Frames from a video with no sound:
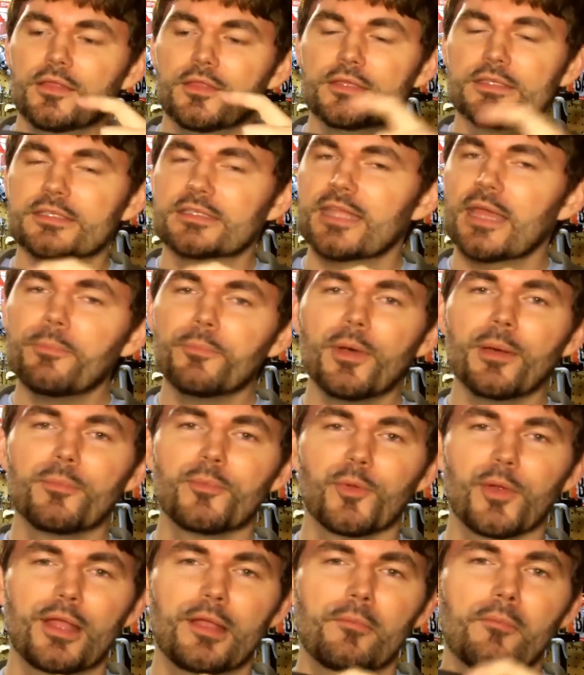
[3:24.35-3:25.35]
the
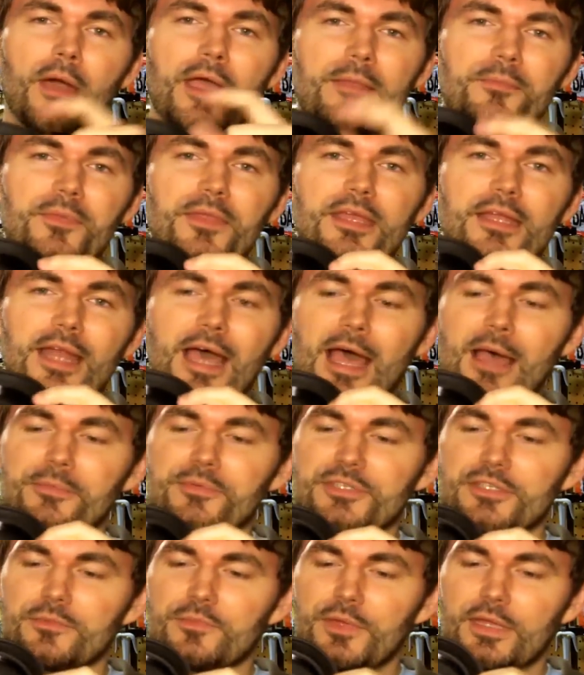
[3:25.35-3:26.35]
step-up ring might be an
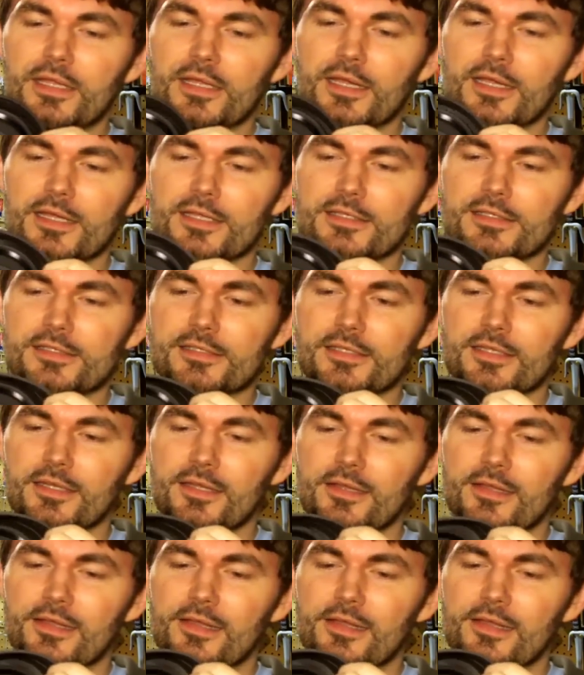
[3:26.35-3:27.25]
option because